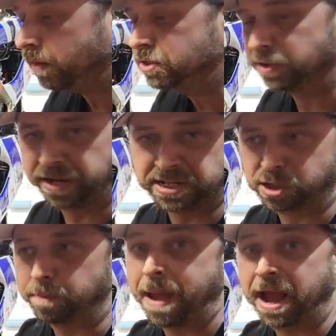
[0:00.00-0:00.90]
So then I
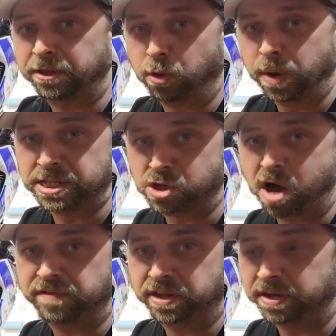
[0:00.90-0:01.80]
started backing the weights
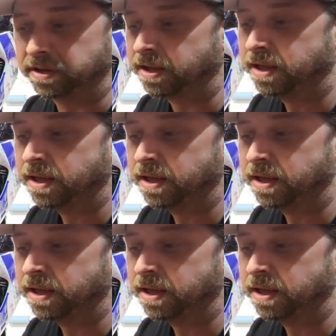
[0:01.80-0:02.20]
off again,